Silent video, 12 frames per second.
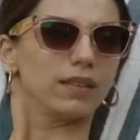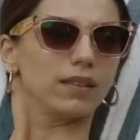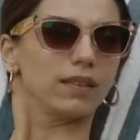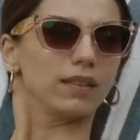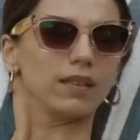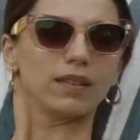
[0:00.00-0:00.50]

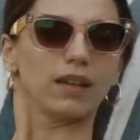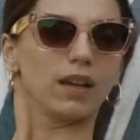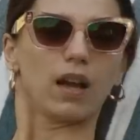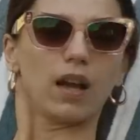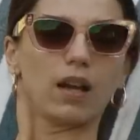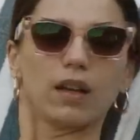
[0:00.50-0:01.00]
So,
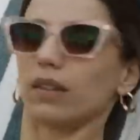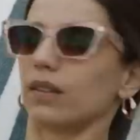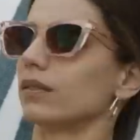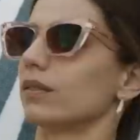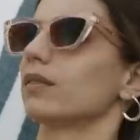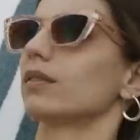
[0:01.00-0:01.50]
she
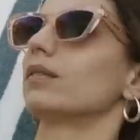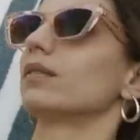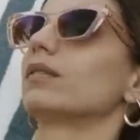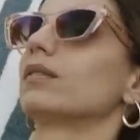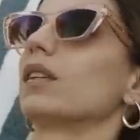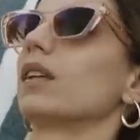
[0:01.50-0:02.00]
asks him to go
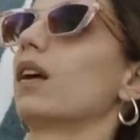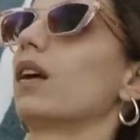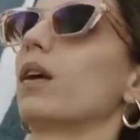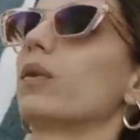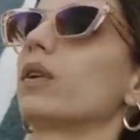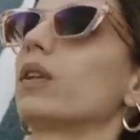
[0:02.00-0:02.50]
to the store that's